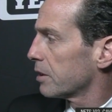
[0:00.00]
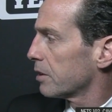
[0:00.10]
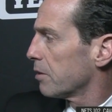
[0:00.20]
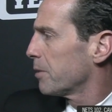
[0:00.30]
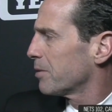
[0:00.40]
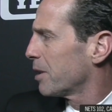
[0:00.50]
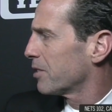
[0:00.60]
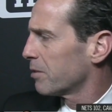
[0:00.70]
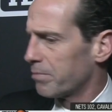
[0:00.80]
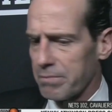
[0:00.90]
You know, made, made
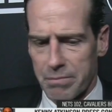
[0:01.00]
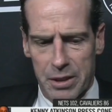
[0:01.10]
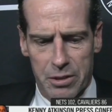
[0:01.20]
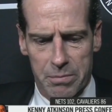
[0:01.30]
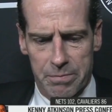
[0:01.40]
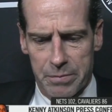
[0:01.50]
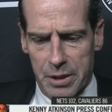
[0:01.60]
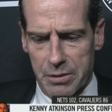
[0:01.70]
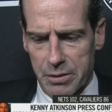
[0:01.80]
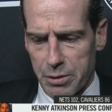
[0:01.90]
some made some you
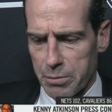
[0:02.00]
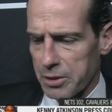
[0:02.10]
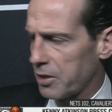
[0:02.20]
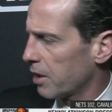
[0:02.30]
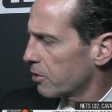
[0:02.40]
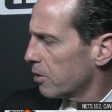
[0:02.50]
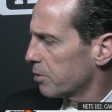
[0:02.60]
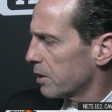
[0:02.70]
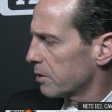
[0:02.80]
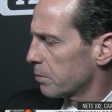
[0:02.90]
know a few mistakes
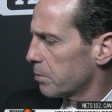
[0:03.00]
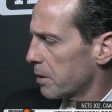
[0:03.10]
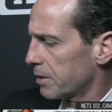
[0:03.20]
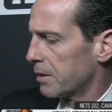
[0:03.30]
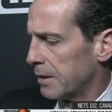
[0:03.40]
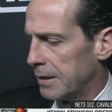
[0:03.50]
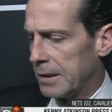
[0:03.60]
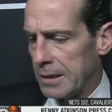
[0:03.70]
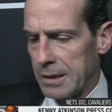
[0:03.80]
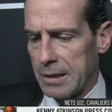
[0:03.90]
offensively, but